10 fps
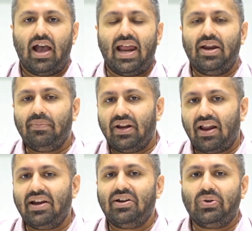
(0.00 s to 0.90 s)
And I'm
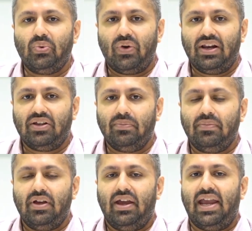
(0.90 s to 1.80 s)
delighted to welcome
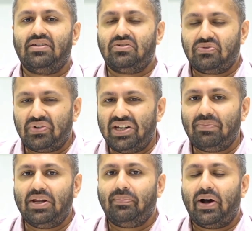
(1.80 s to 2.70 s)

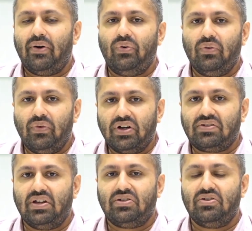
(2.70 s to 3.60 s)
extremely powerful
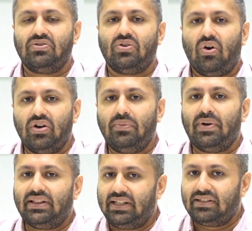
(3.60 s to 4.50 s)
workstations on a
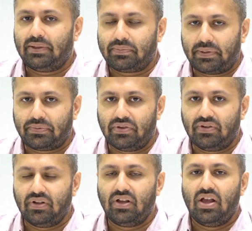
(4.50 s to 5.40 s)
monthly subscription,
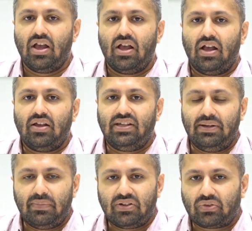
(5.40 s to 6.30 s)

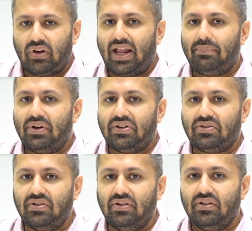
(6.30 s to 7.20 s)
seamless collaboration,